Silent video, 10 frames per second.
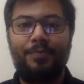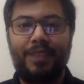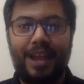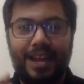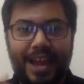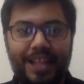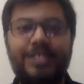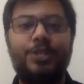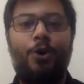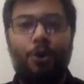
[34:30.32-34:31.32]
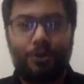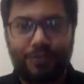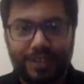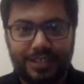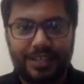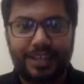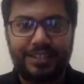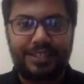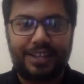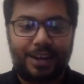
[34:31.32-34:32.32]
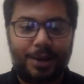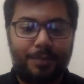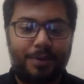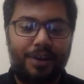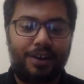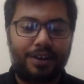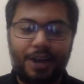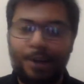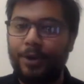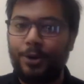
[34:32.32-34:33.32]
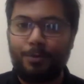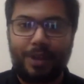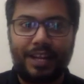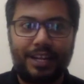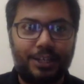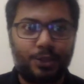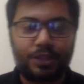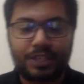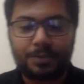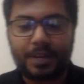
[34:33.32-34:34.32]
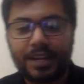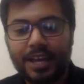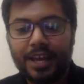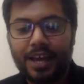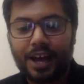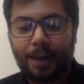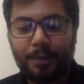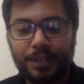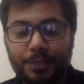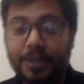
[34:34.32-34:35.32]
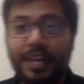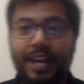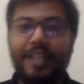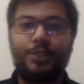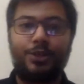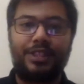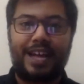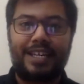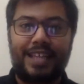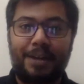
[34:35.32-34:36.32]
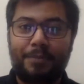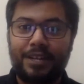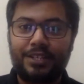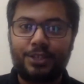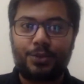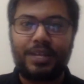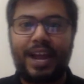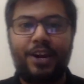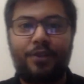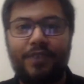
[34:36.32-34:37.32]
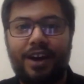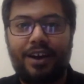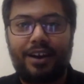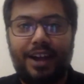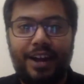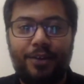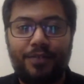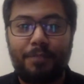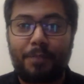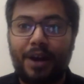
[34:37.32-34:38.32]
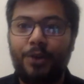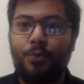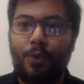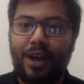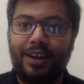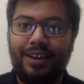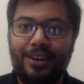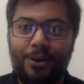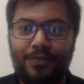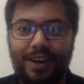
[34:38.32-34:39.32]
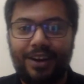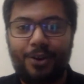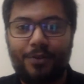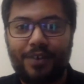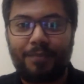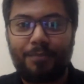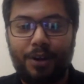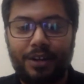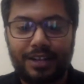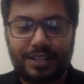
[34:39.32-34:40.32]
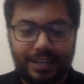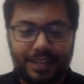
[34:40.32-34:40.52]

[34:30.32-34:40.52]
And hence all of these things come into play. And so this has been This has been great, and so that brings us to the end of the part one of our podcast.